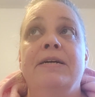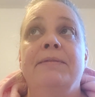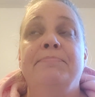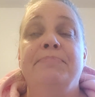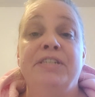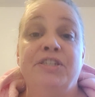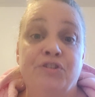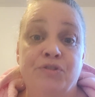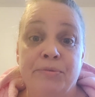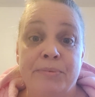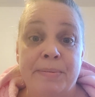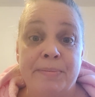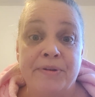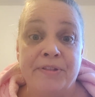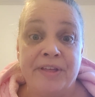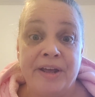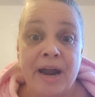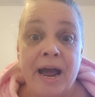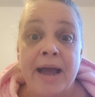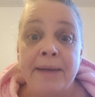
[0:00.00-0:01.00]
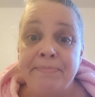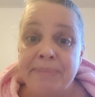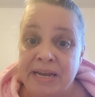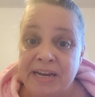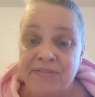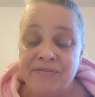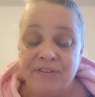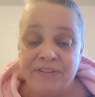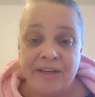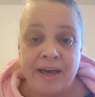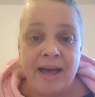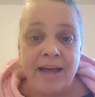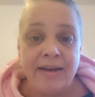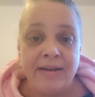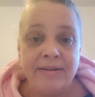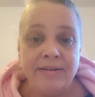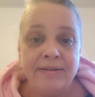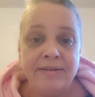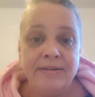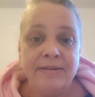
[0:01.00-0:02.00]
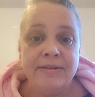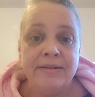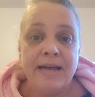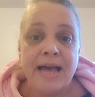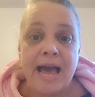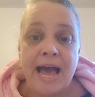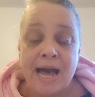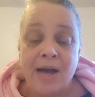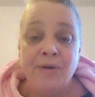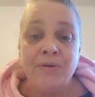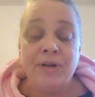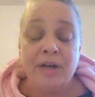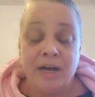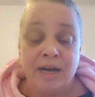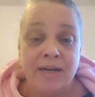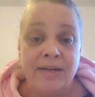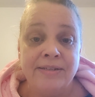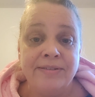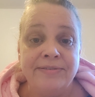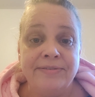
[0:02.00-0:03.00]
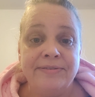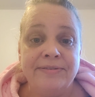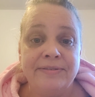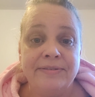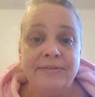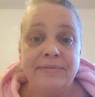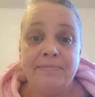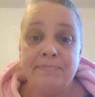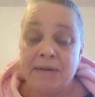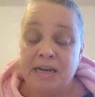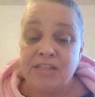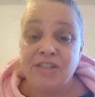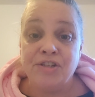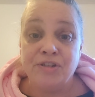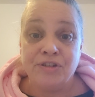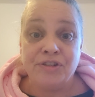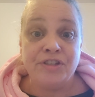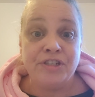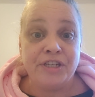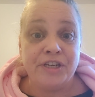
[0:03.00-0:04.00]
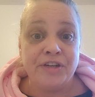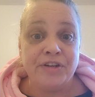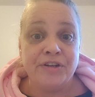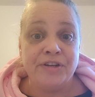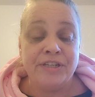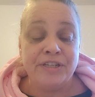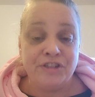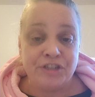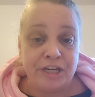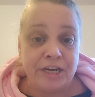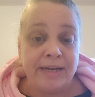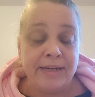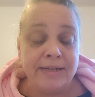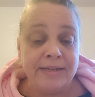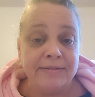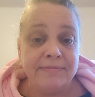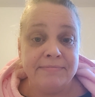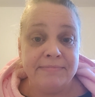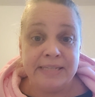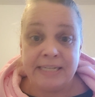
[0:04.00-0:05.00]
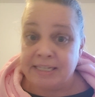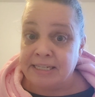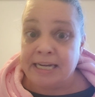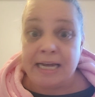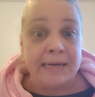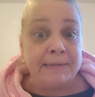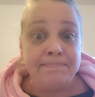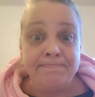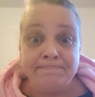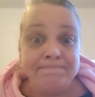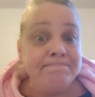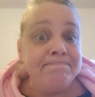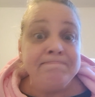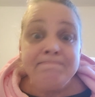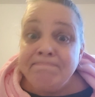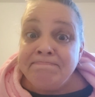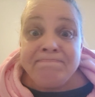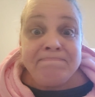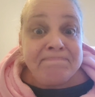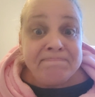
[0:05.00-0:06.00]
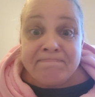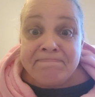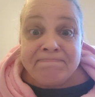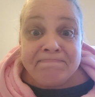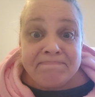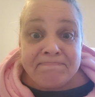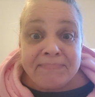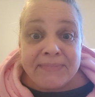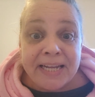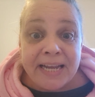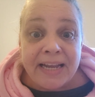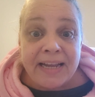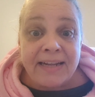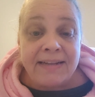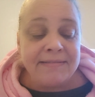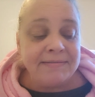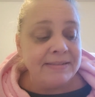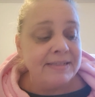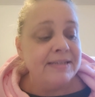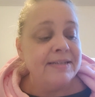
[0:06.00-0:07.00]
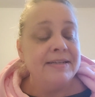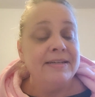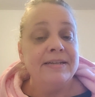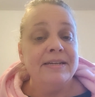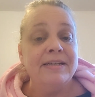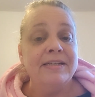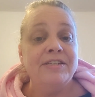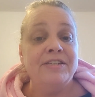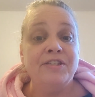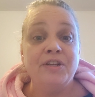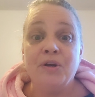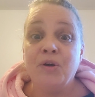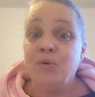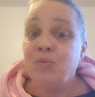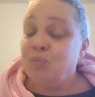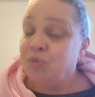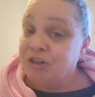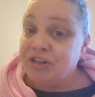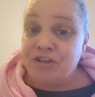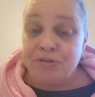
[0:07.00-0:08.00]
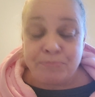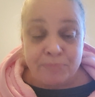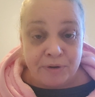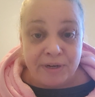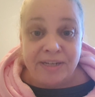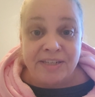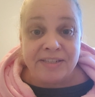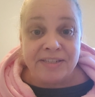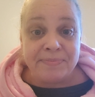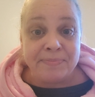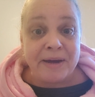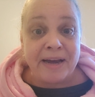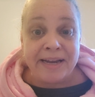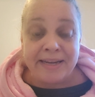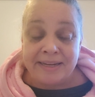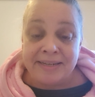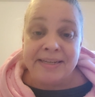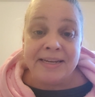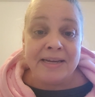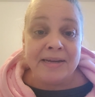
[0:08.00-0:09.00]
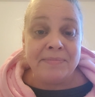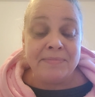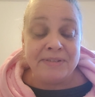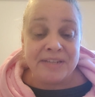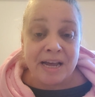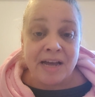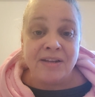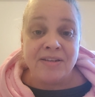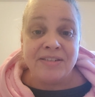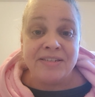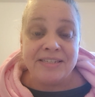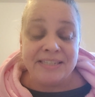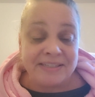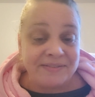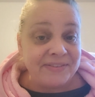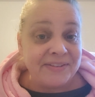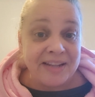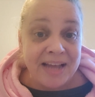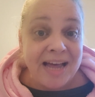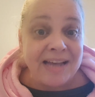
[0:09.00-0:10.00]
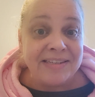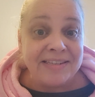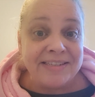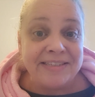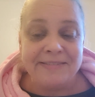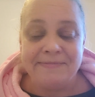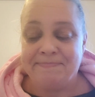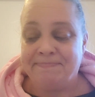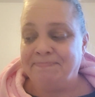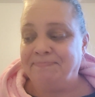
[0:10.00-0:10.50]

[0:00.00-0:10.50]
Please remember that I pay for that out of my Social Security check income. Okay, so which brings my income down to even less.